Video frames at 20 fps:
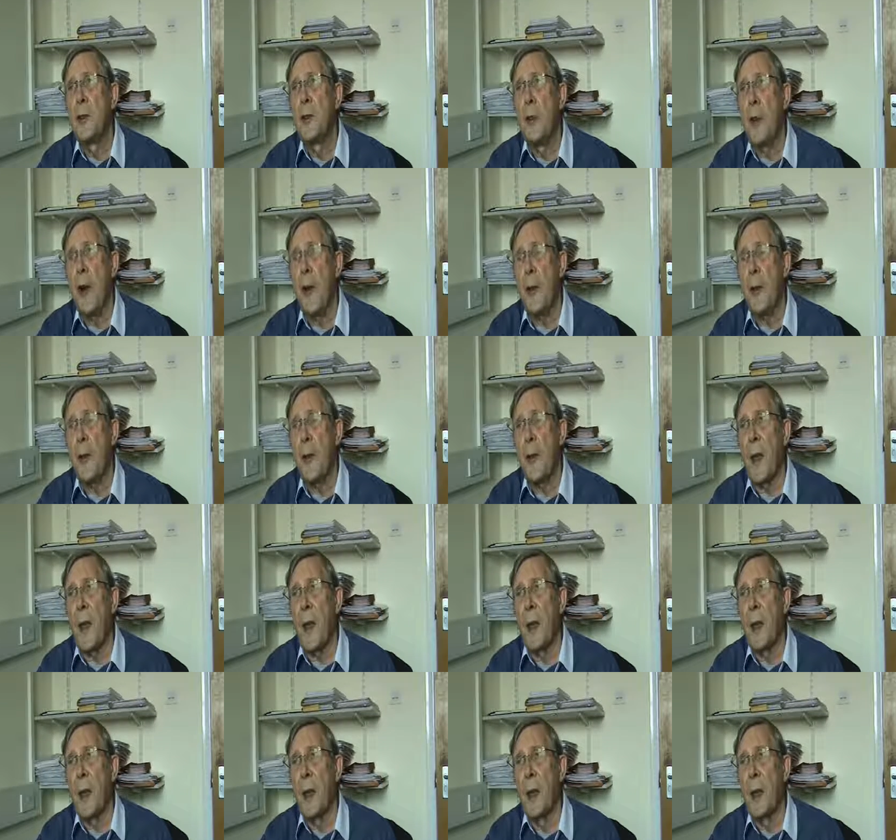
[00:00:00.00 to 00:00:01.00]
do not
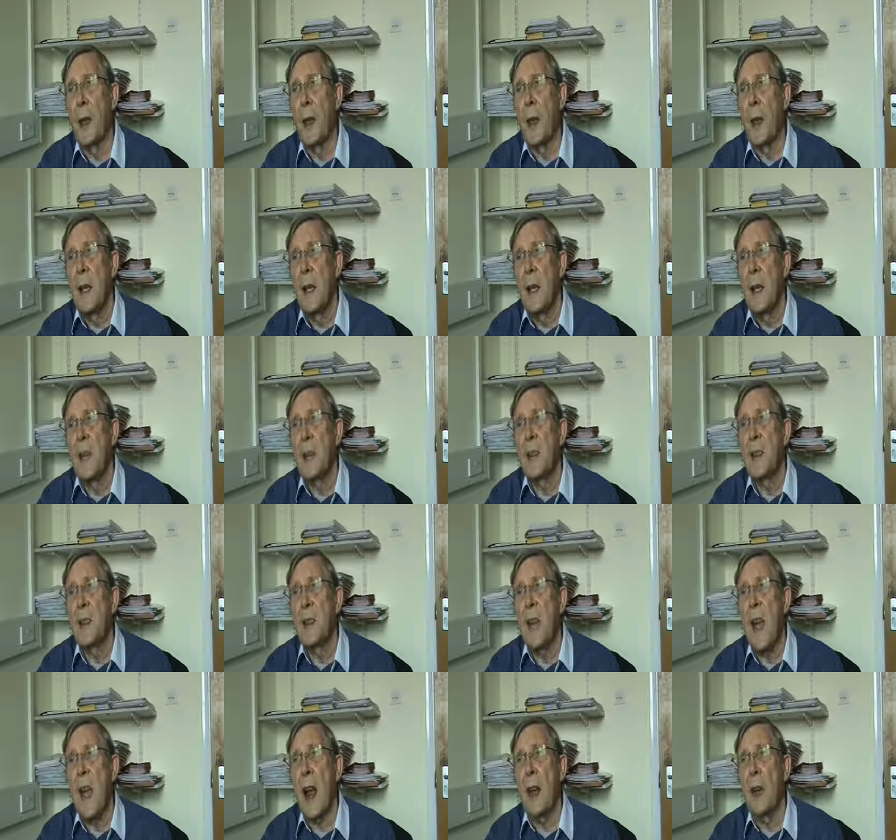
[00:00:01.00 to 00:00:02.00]
think
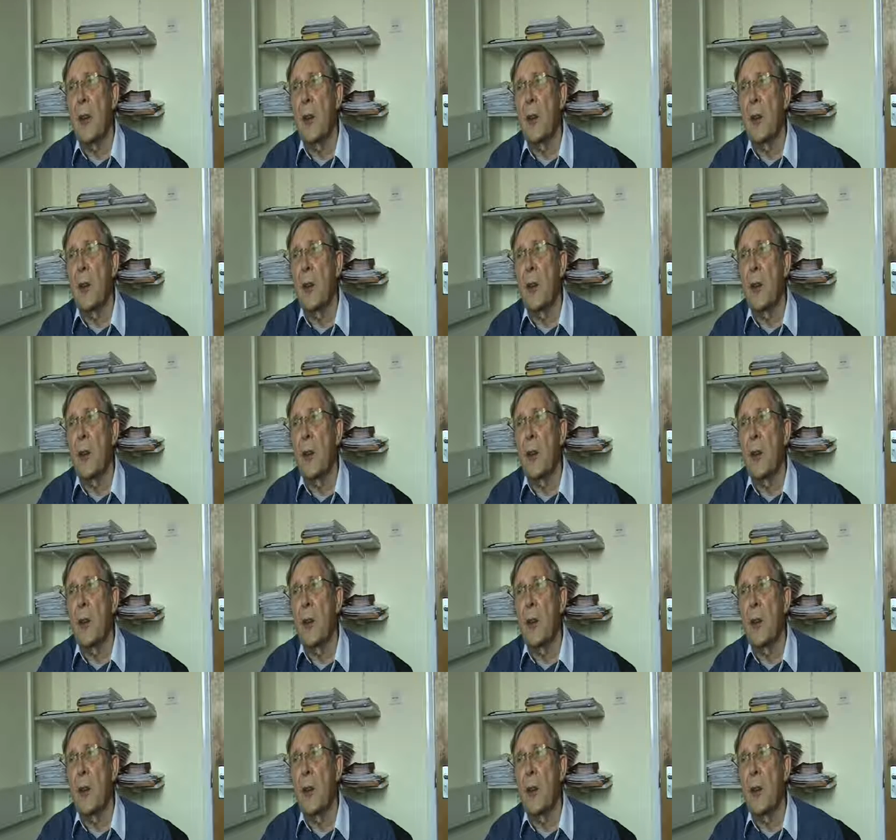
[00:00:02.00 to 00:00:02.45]
is that